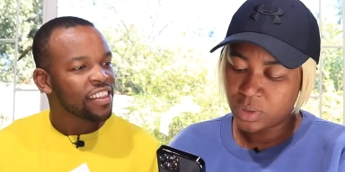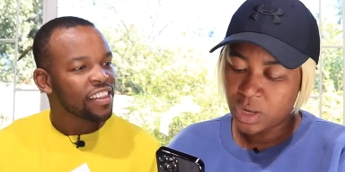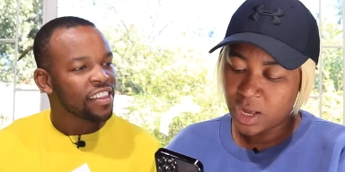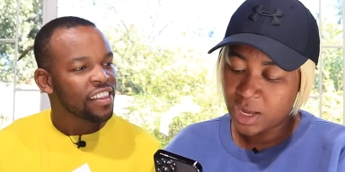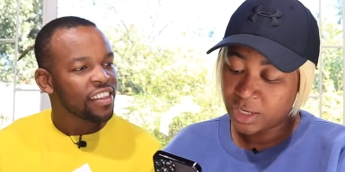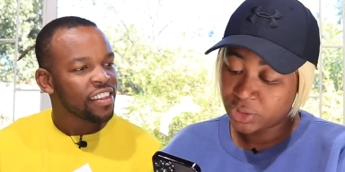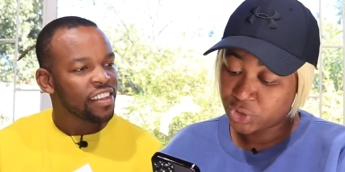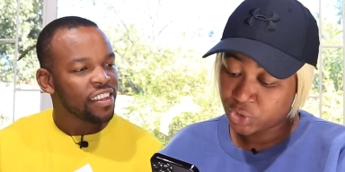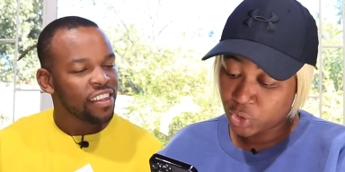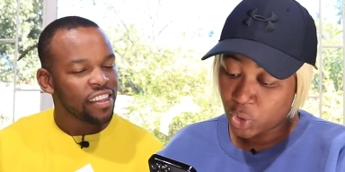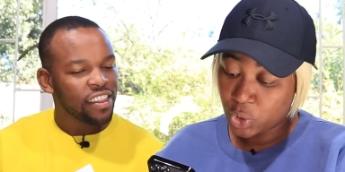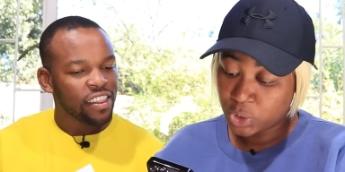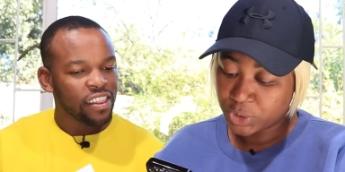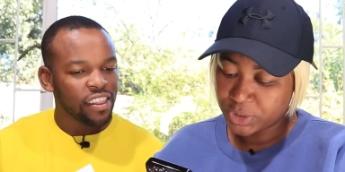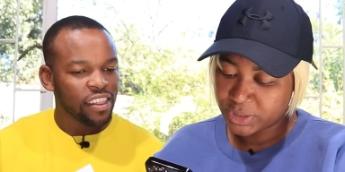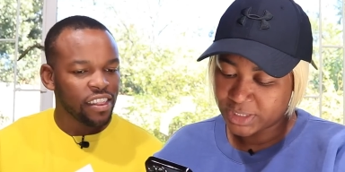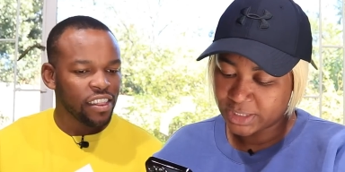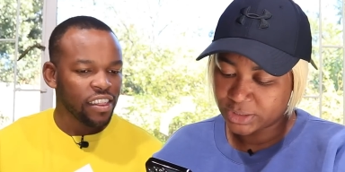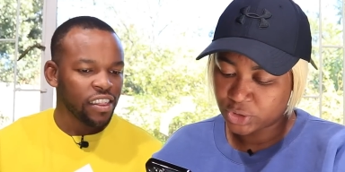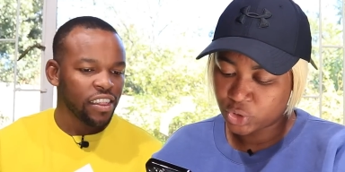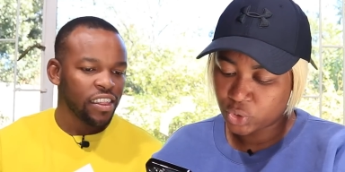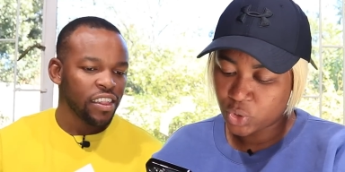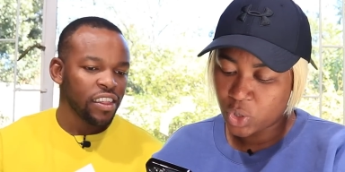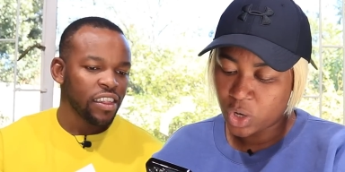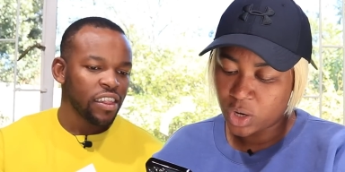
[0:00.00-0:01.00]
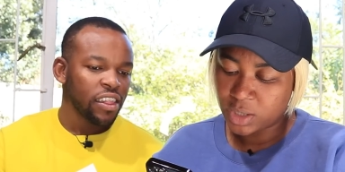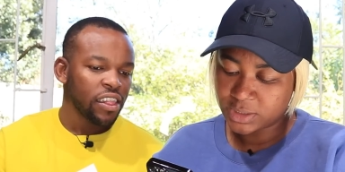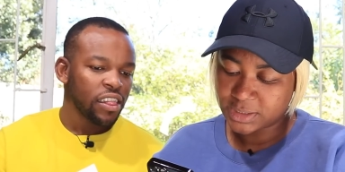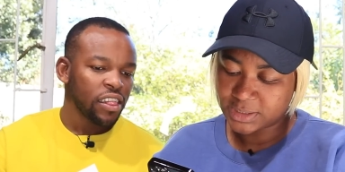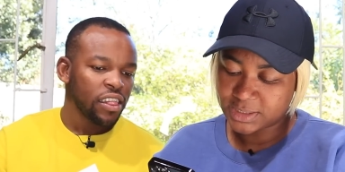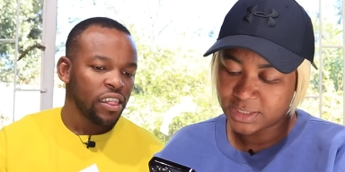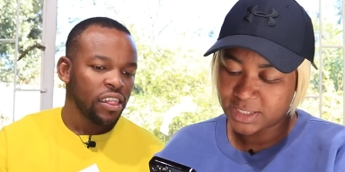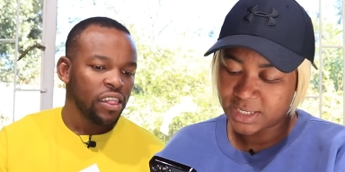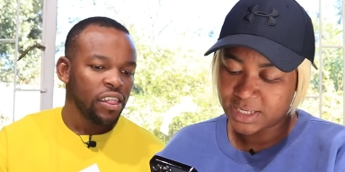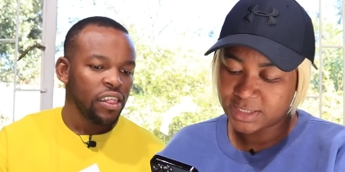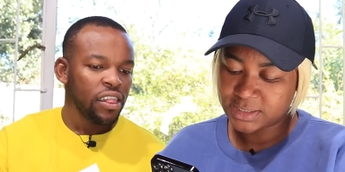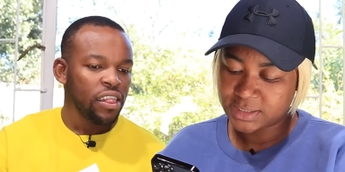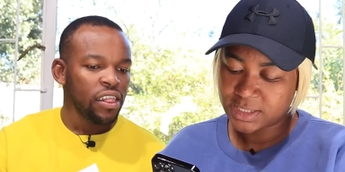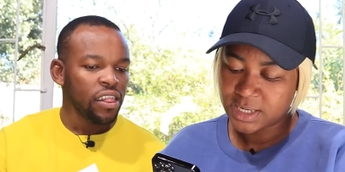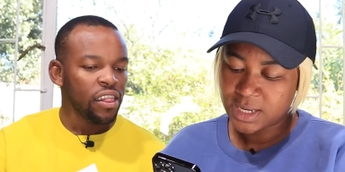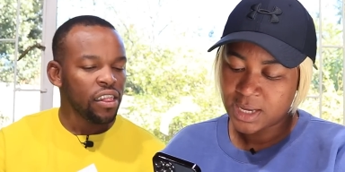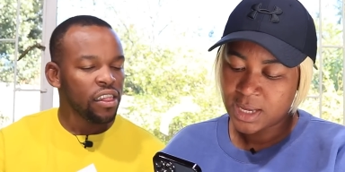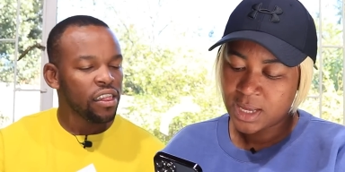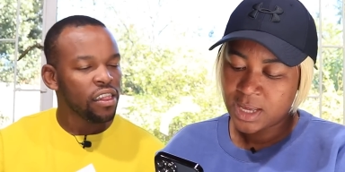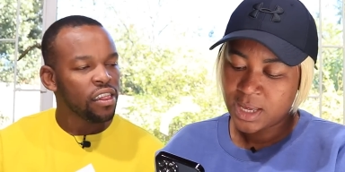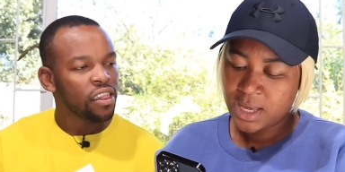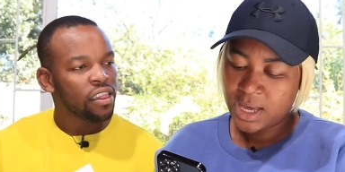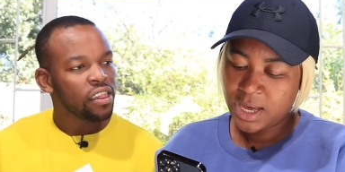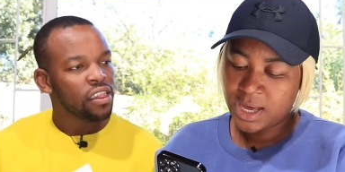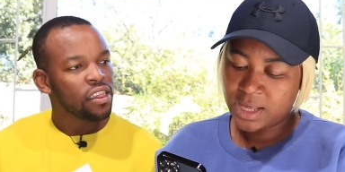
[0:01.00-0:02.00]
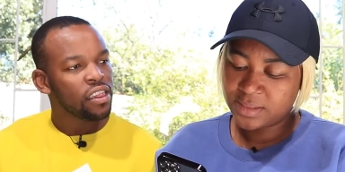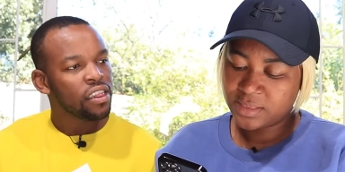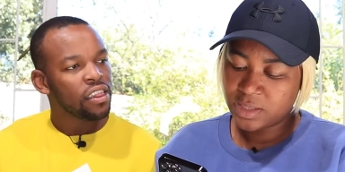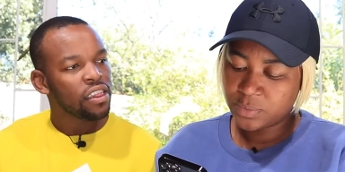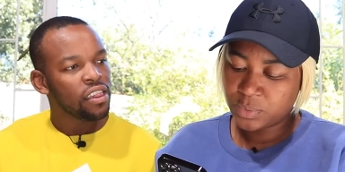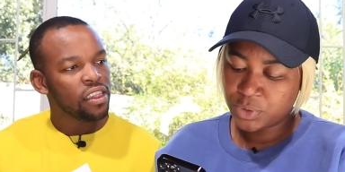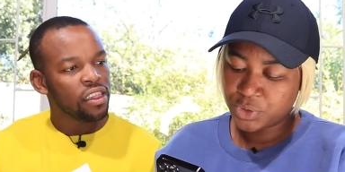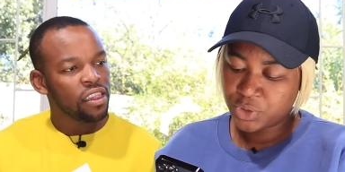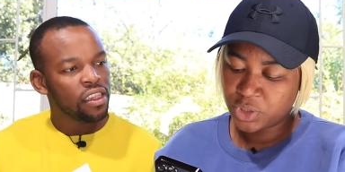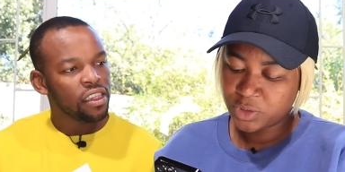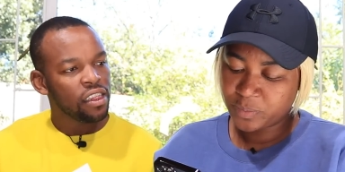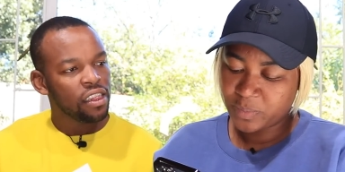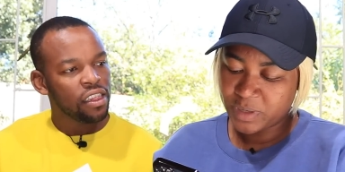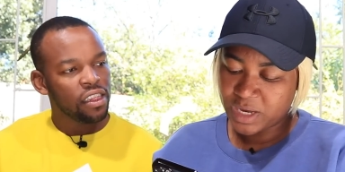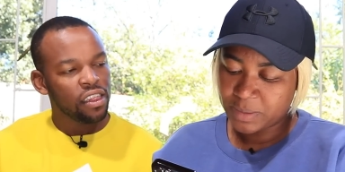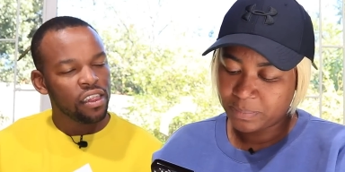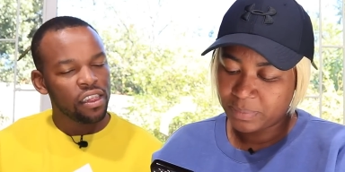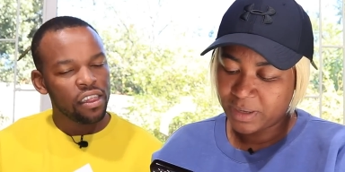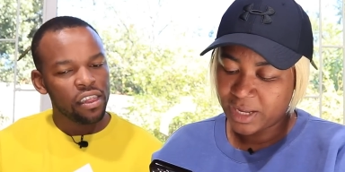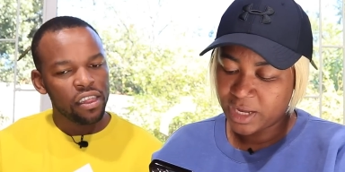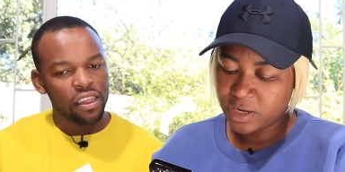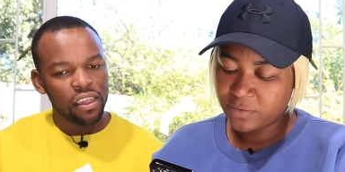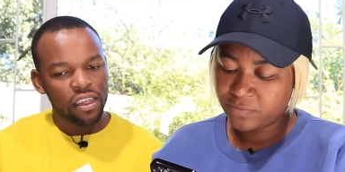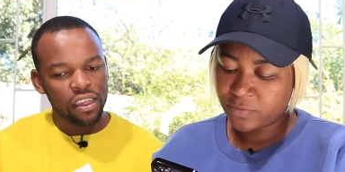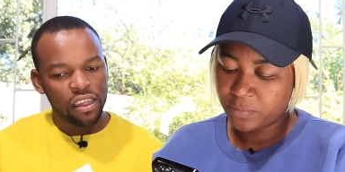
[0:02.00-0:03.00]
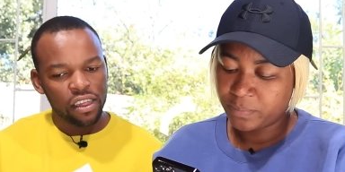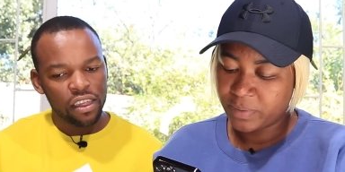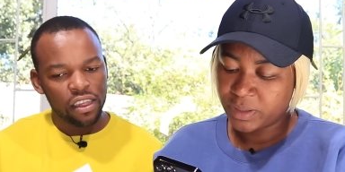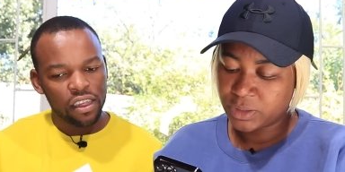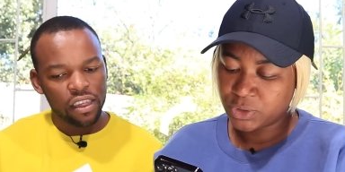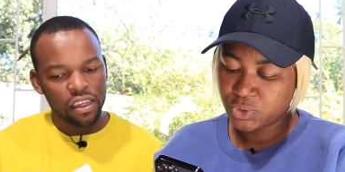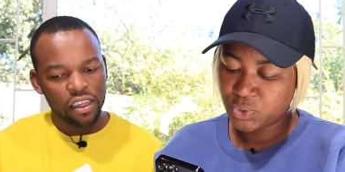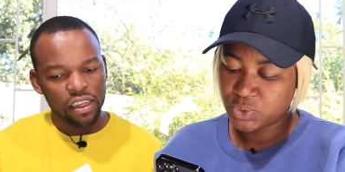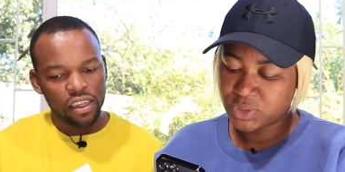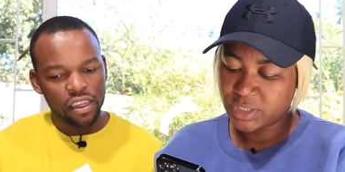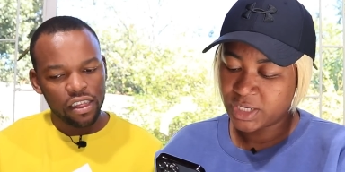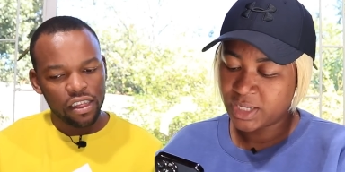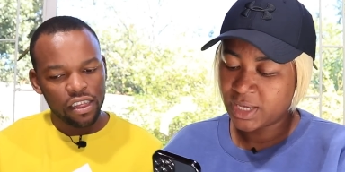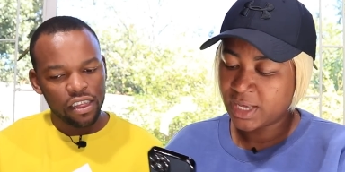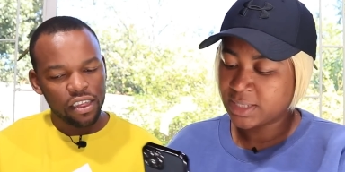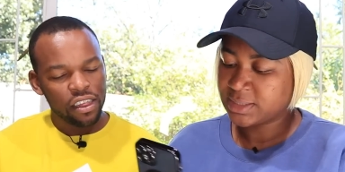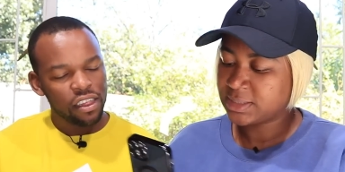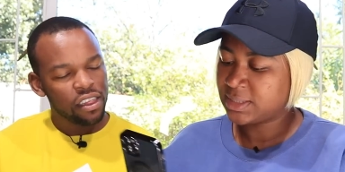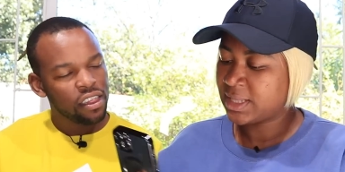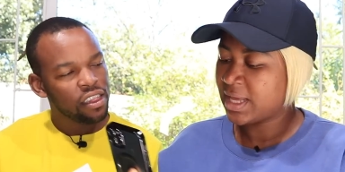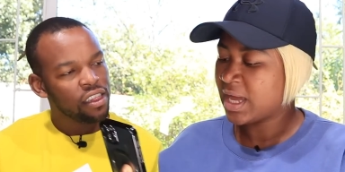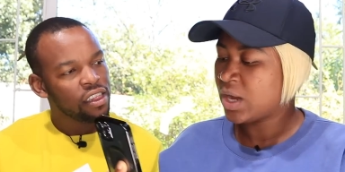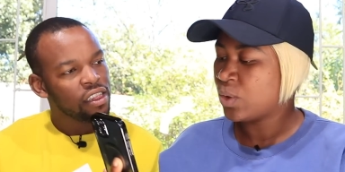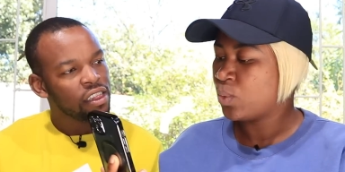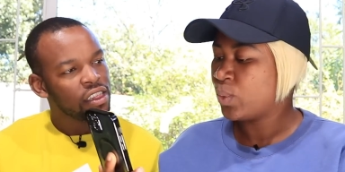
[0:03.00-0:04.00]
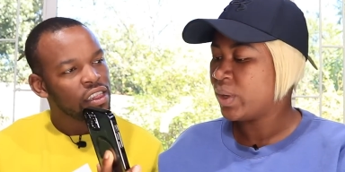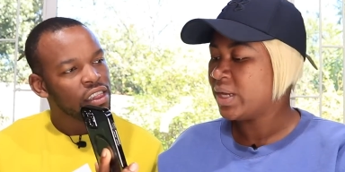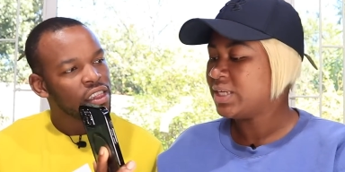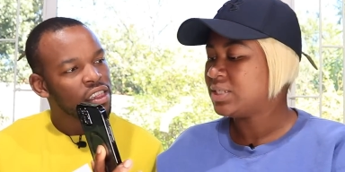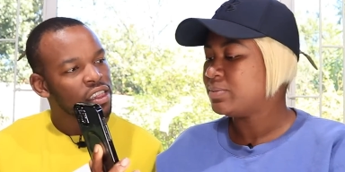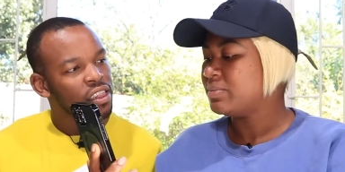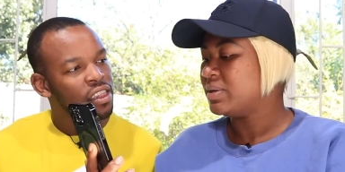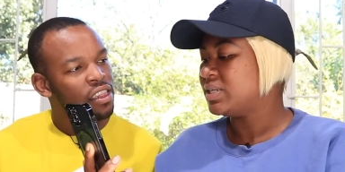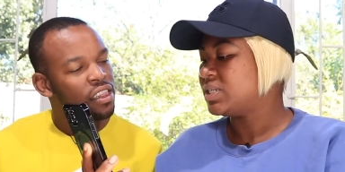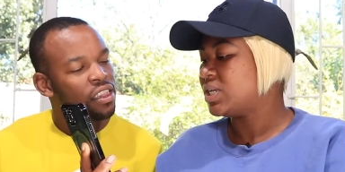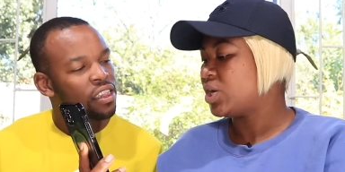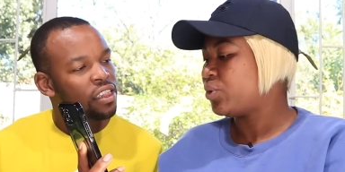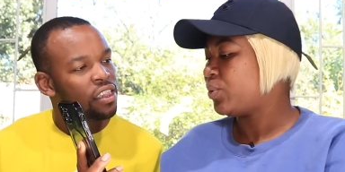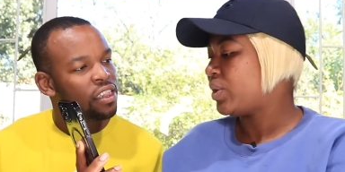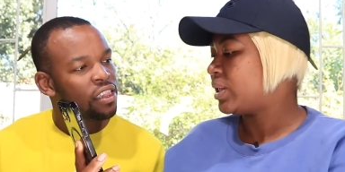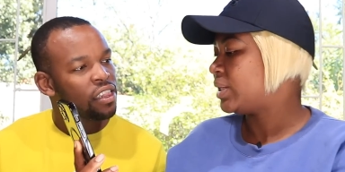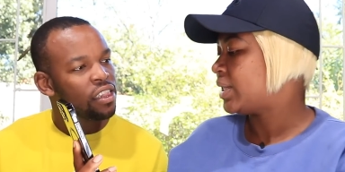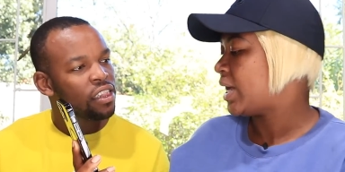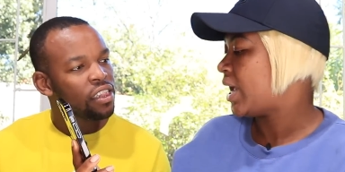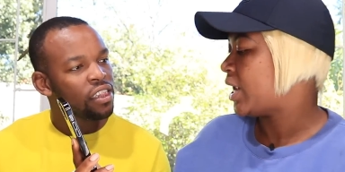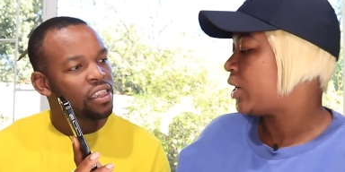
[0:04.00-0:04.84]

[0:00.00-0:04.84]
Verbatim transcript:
Speaker 1: uh, told the court that uh, they will not be applying for bail today as they await material